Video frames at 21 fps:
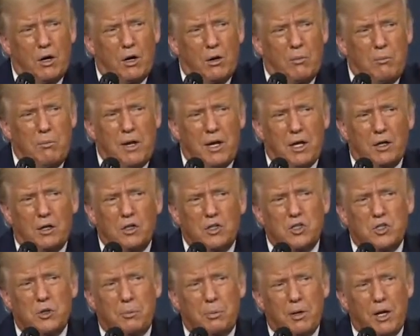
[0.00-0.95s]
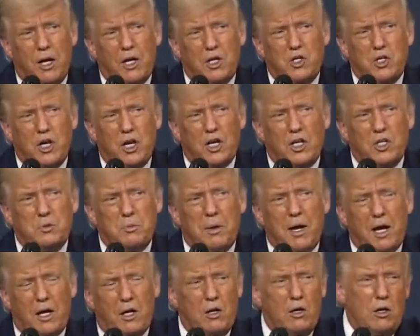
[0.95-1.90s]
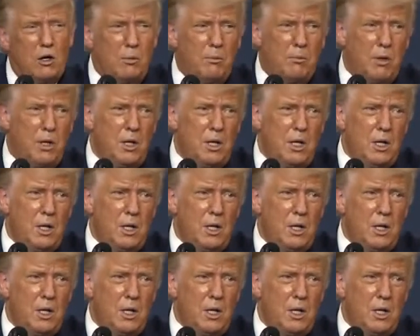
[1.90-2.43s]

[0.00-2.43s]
our medical supply chains back home.